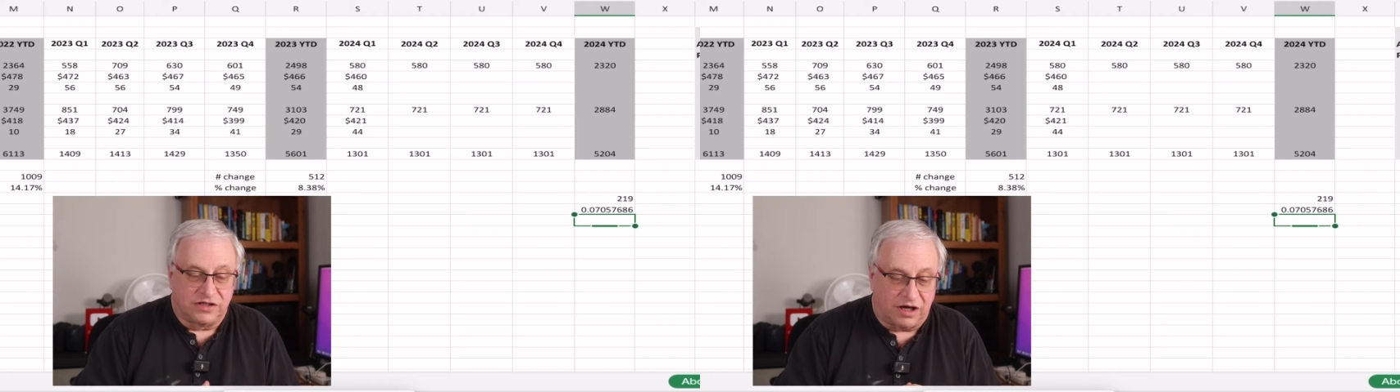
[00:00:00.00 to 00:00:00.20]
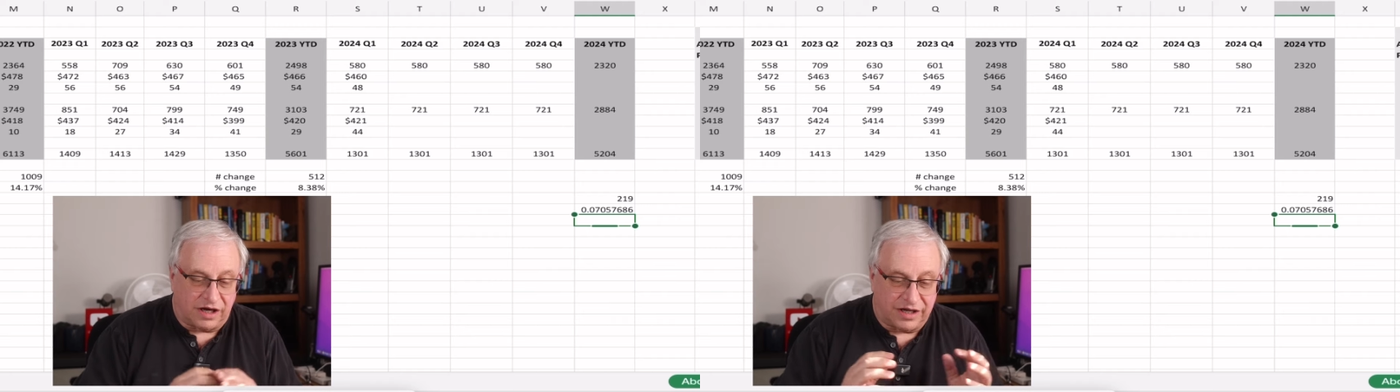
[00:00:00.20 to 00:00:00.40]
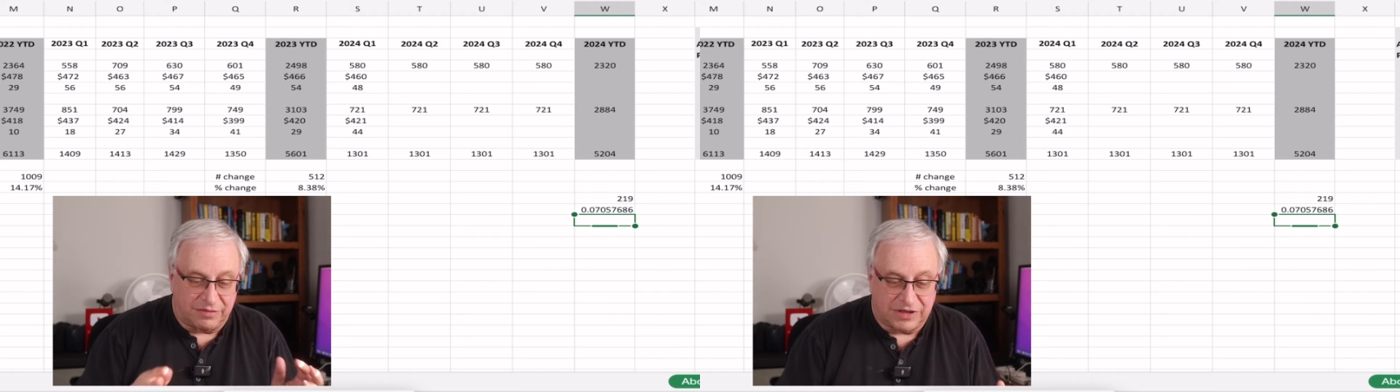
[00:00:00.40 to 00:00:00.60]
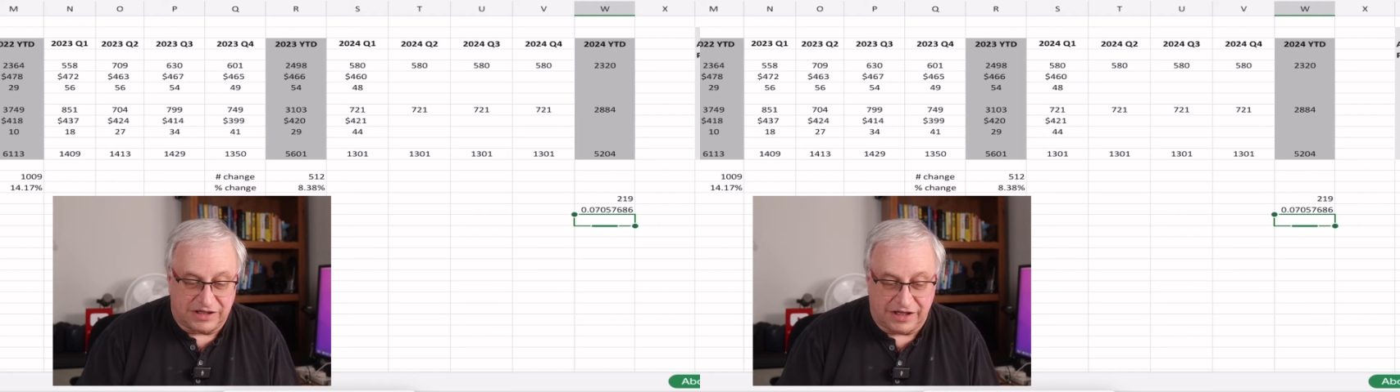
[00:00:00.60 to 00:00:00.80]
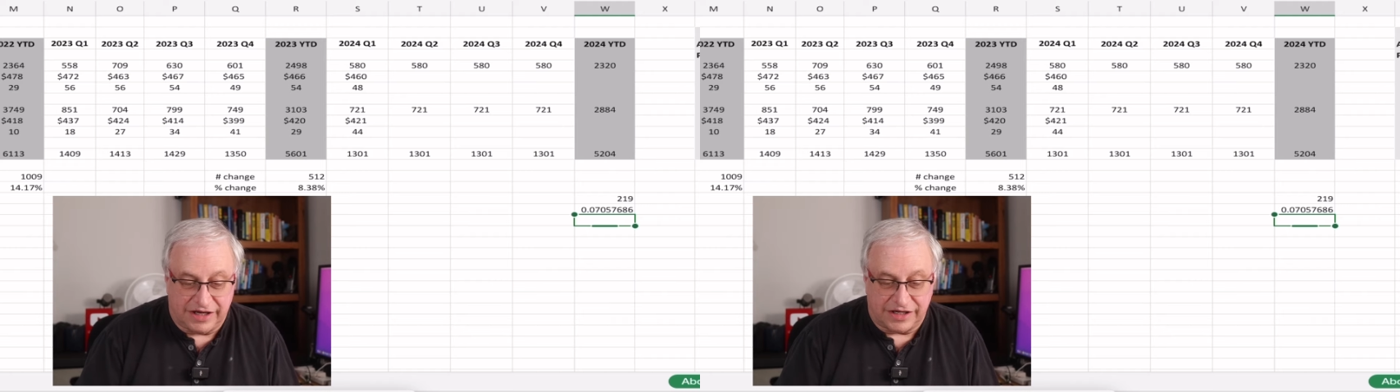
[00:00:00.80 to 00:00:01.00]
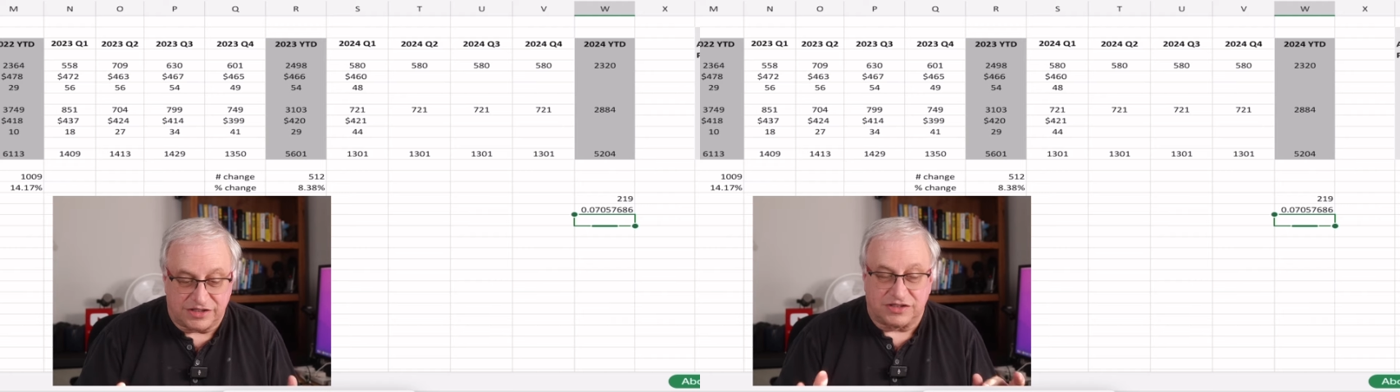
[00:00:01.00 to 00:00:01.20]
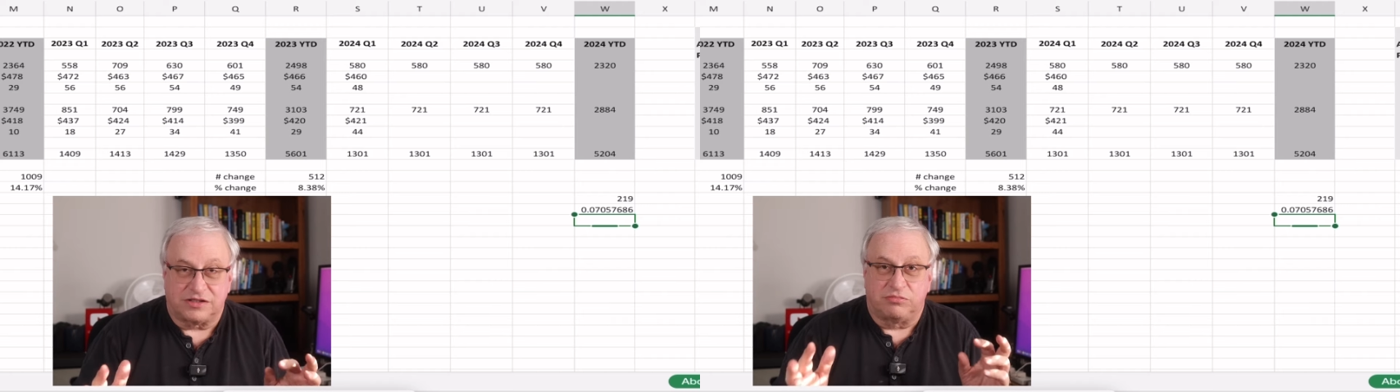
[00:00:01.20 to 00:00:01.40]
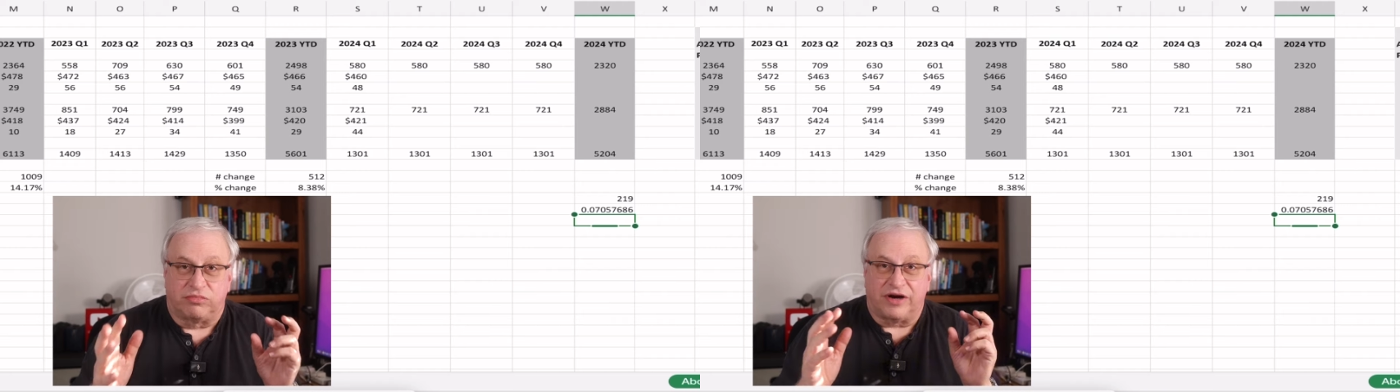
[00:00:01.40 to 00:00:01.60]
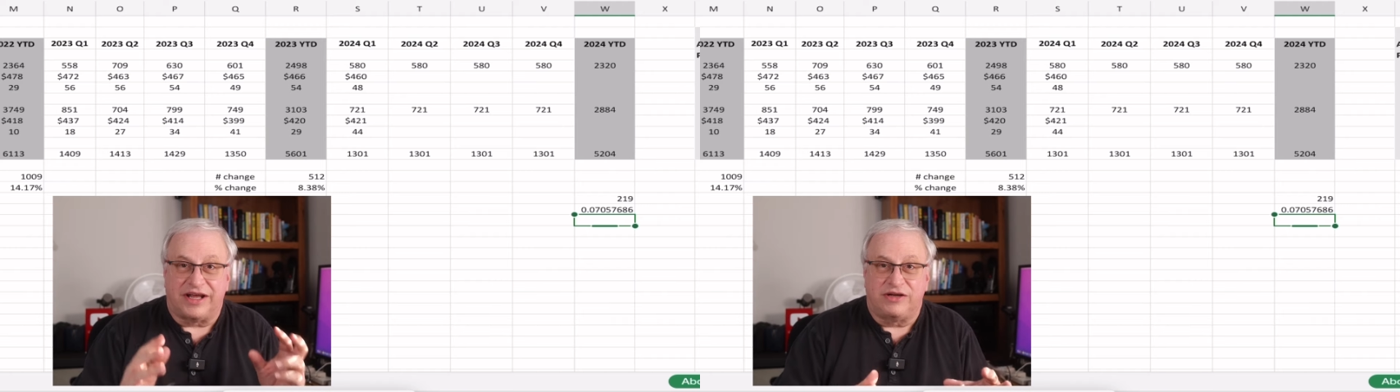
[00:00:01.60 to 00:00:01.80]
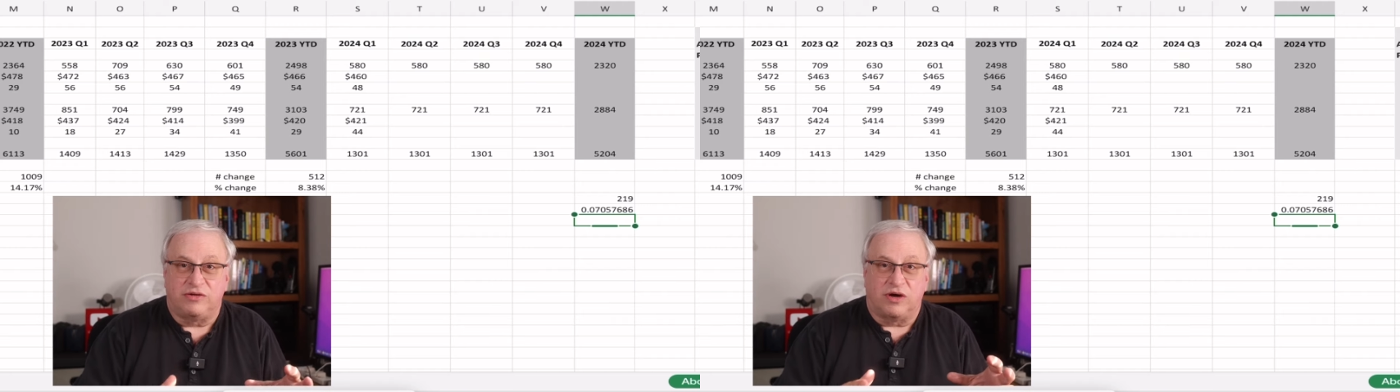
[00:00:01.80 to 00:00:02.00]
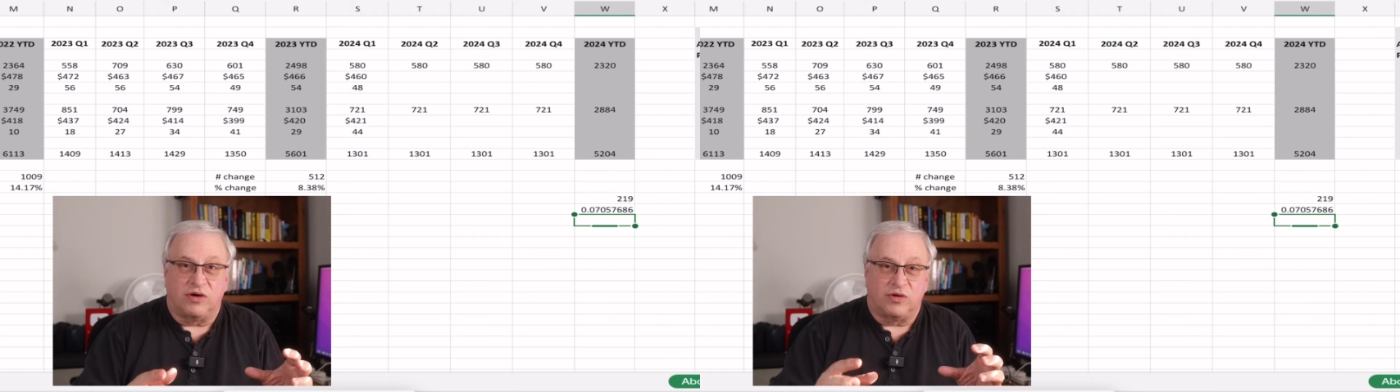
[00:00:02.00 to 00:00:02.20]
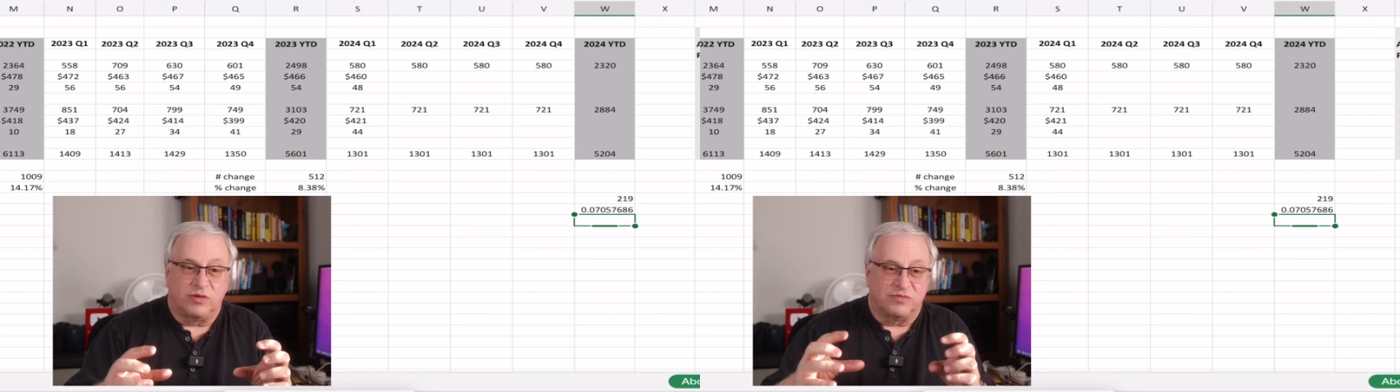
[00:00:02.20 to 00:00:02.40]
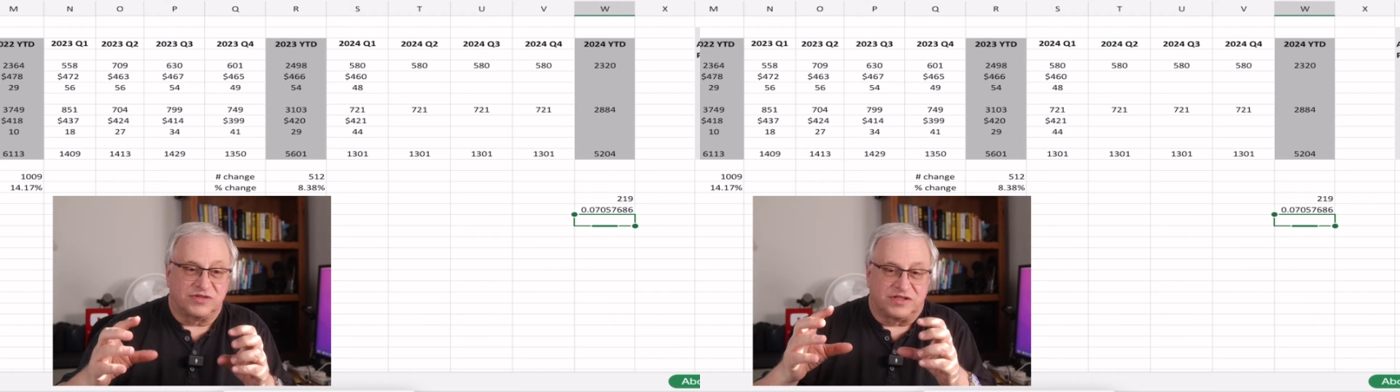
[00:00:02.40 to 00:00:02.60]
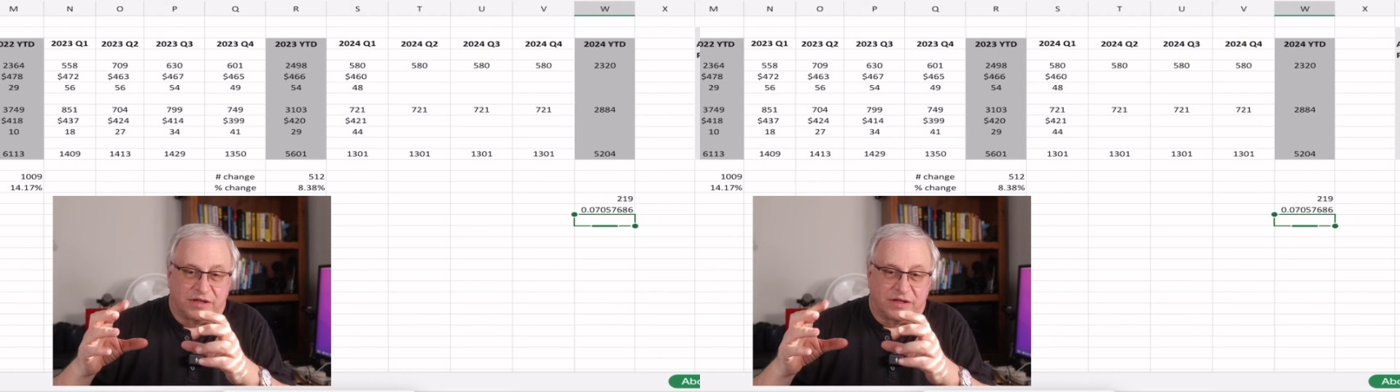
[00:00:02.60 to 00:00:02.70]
not MLS, brand new homes.